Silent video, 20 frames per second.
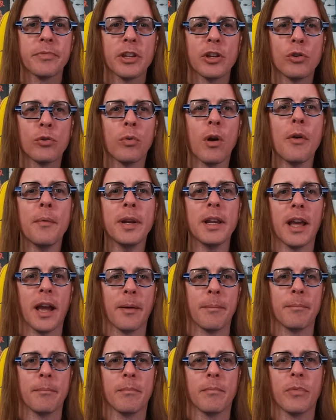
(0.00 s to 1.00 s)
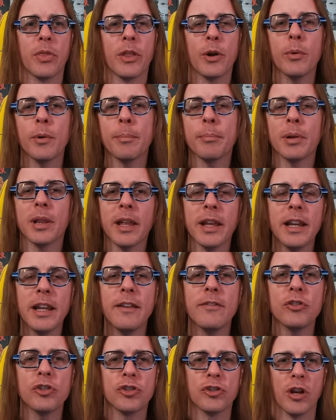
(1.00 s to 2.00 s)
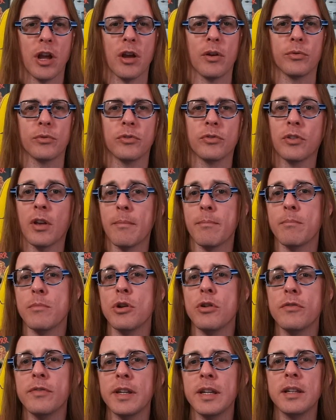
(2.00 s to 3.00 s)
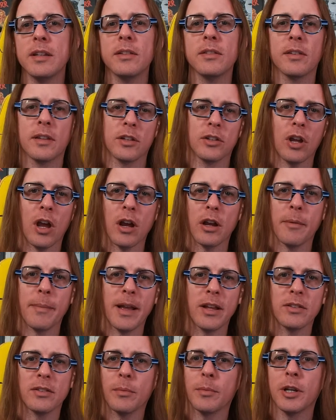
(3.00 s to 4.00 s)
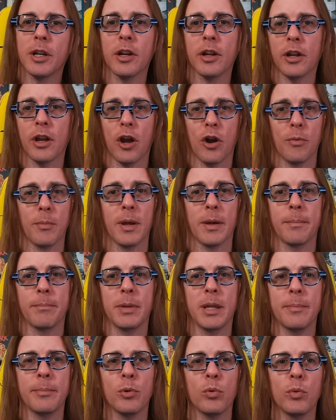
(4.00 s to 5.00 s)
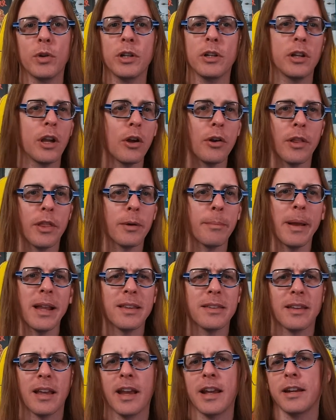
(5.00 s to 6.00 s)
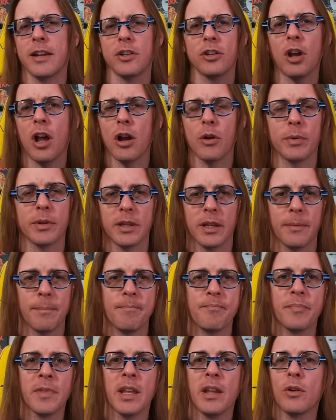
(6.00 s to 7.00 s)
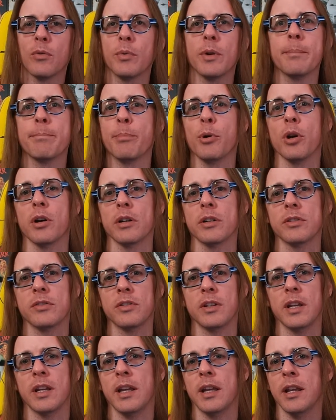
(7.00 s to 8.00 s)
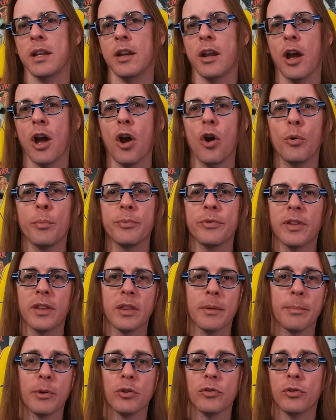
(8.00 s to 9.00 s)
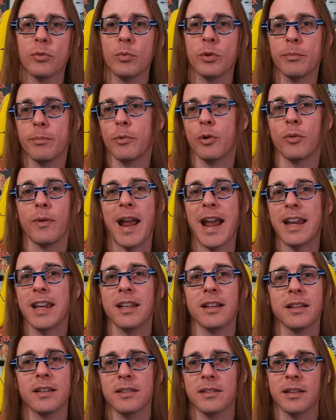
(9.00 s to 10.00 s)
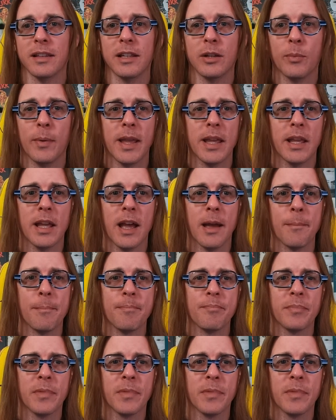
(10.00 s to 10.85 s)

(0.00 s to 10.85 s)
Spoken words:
Growing up, there were plenty of shows, some movies that talk about someone in a coma. People would go to their bedside and talk with them, read books in hopes that the person would miraculously wake up.